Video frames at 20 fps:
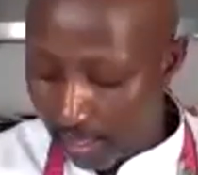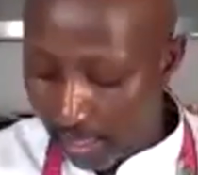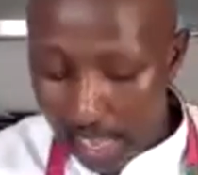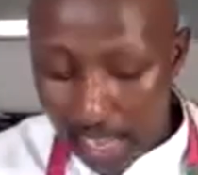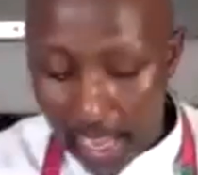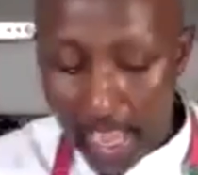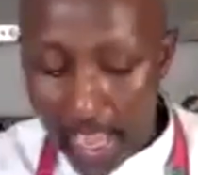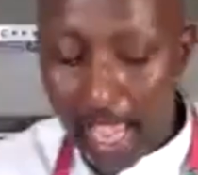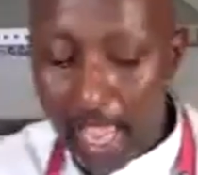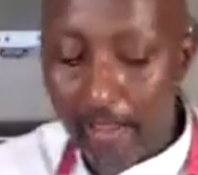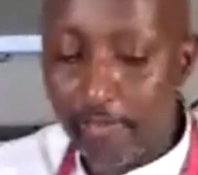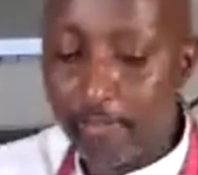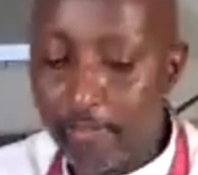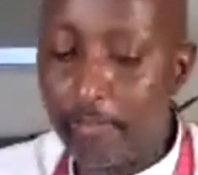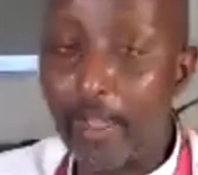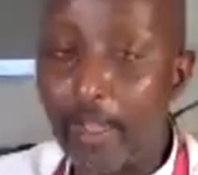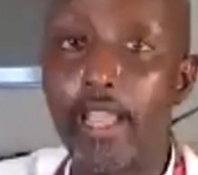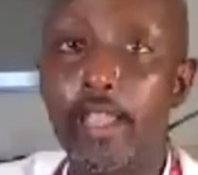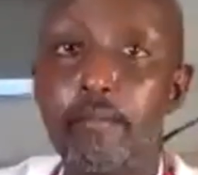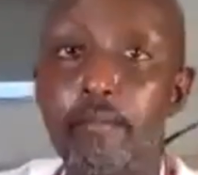I have
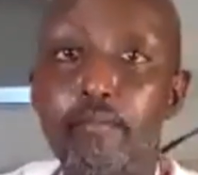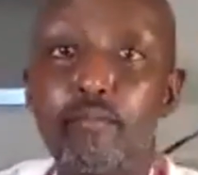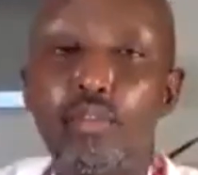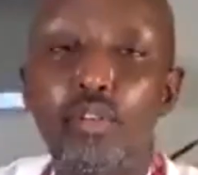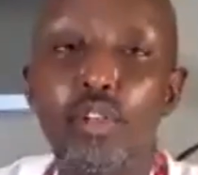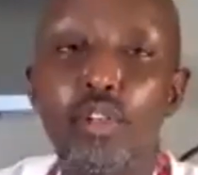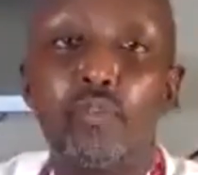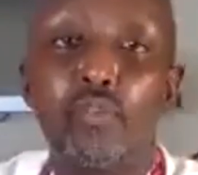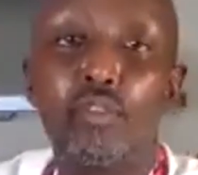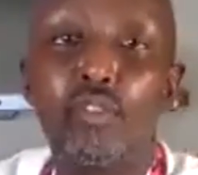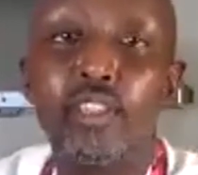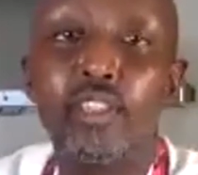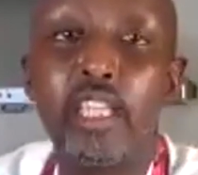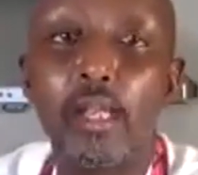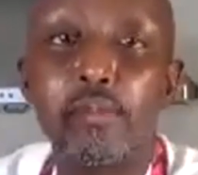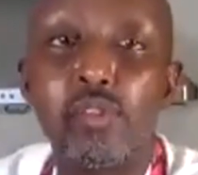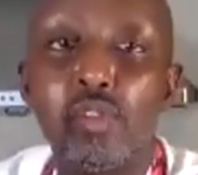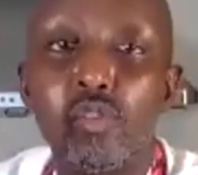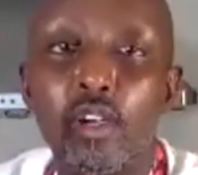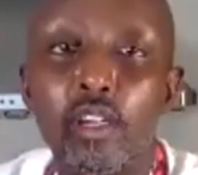my beautiful
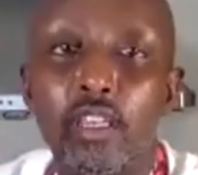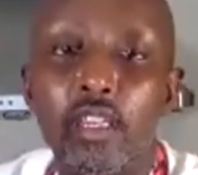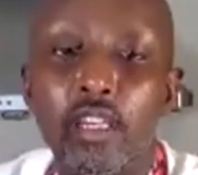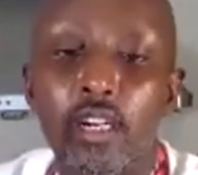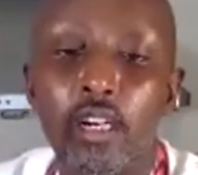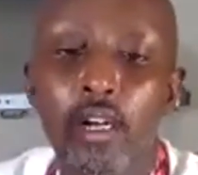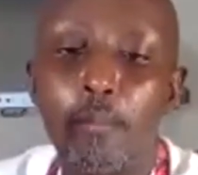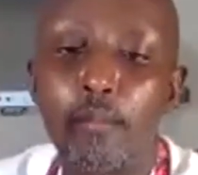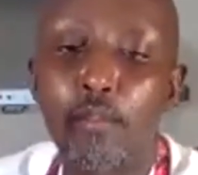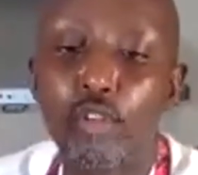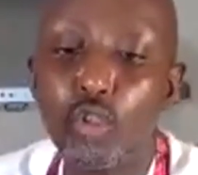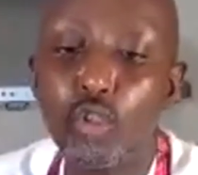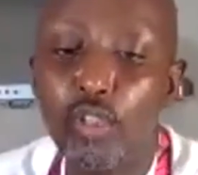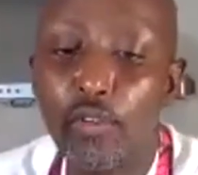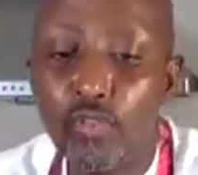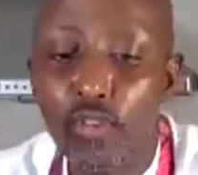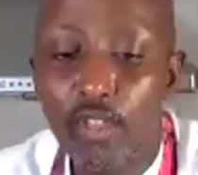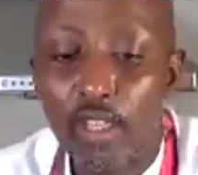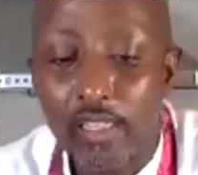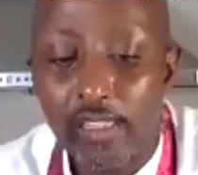yams right here. I'm not sure
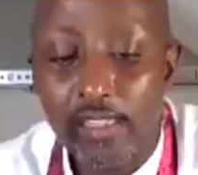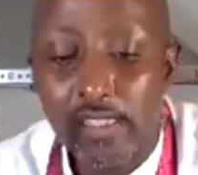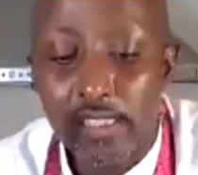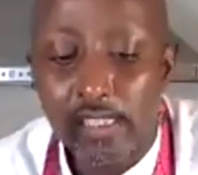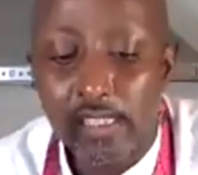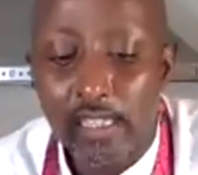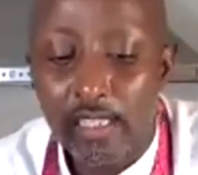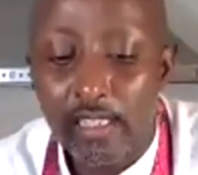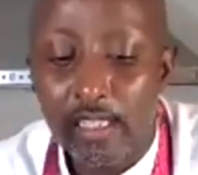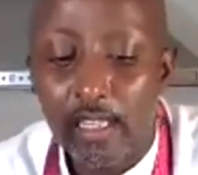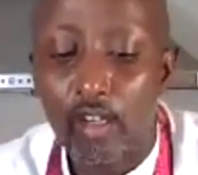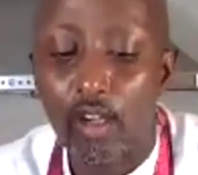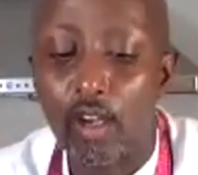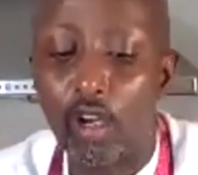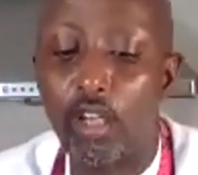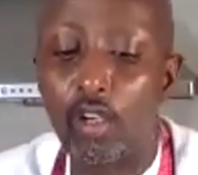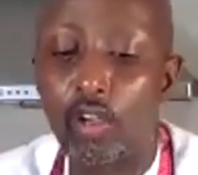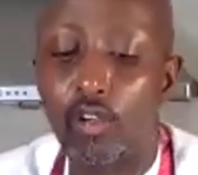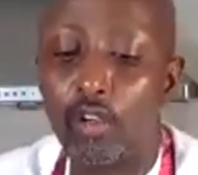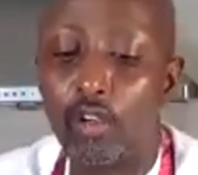if you can see the
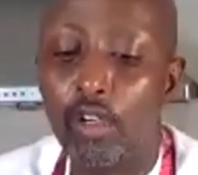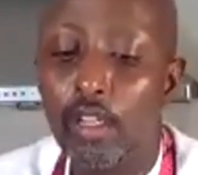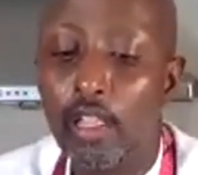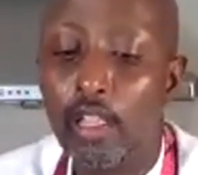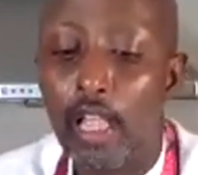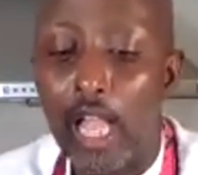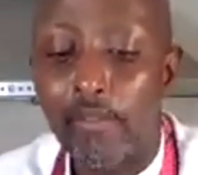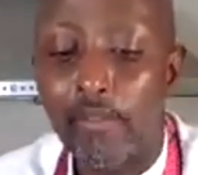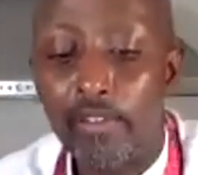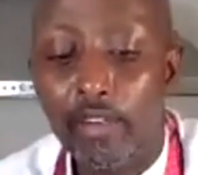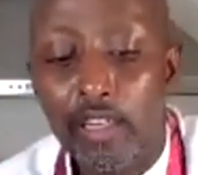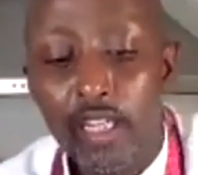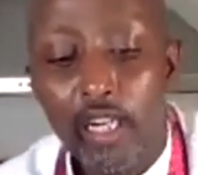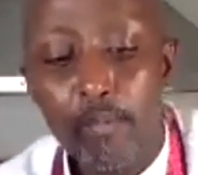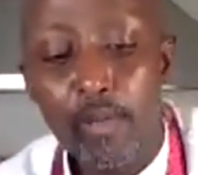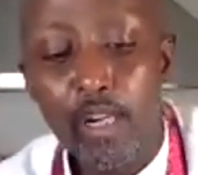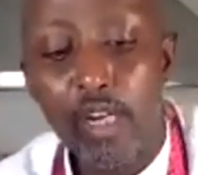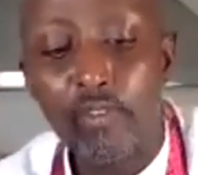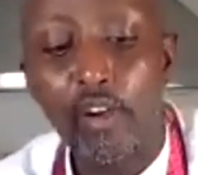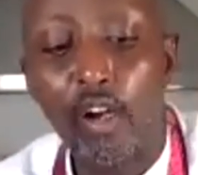color. I have a little
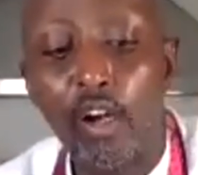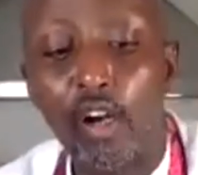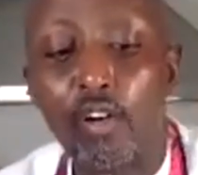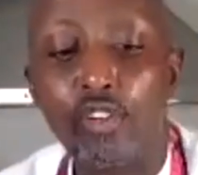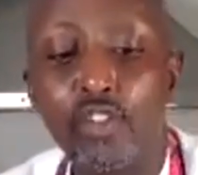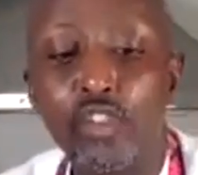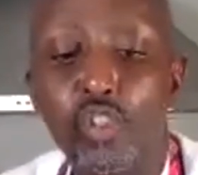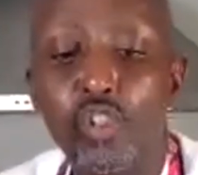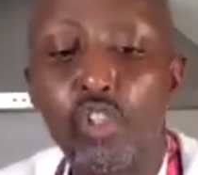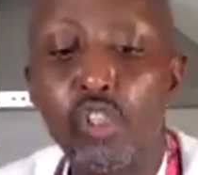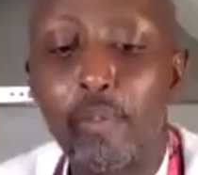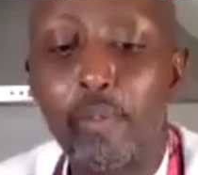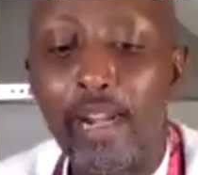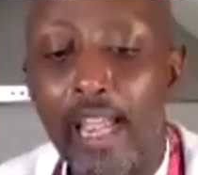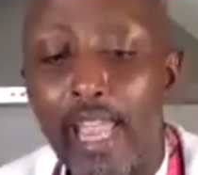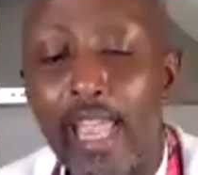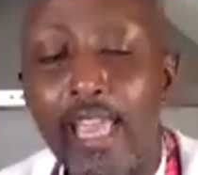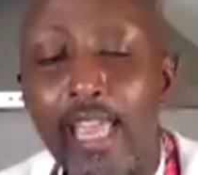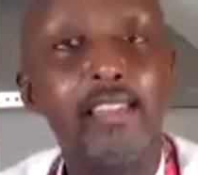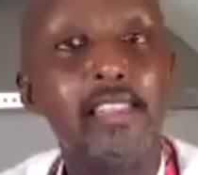bit of orange juice, but I
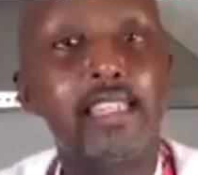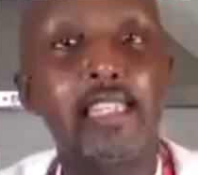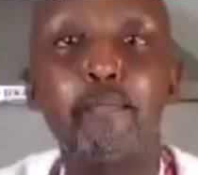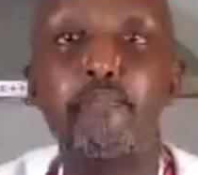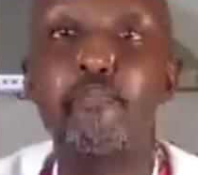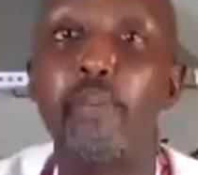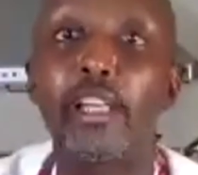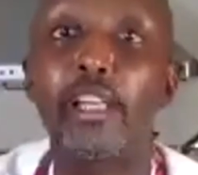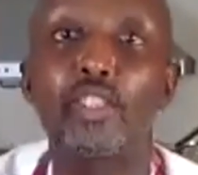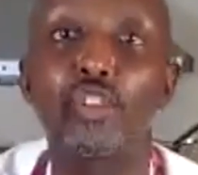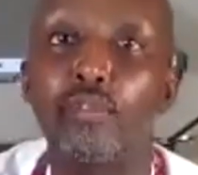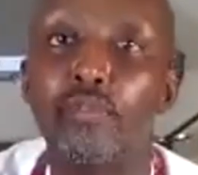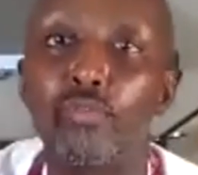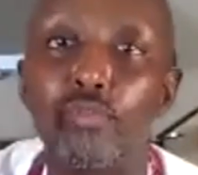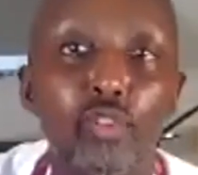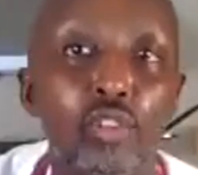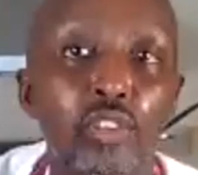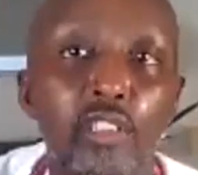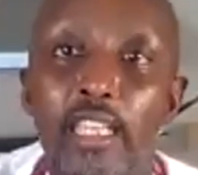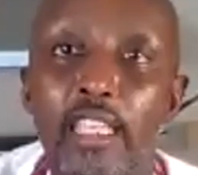had some passion
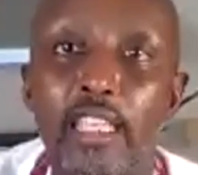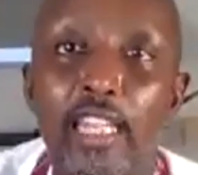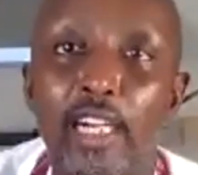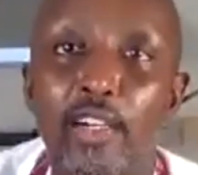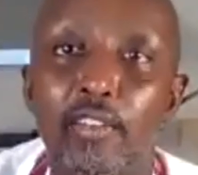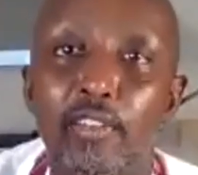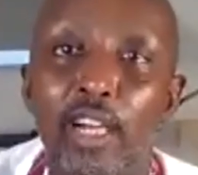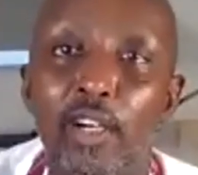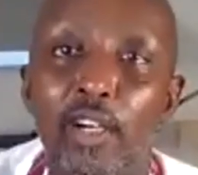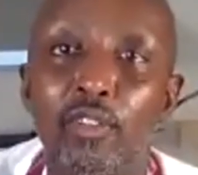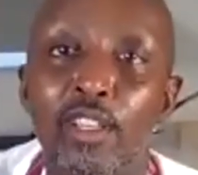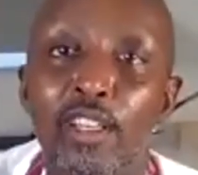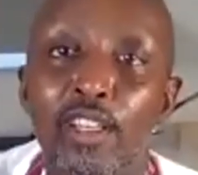fruit kicking around.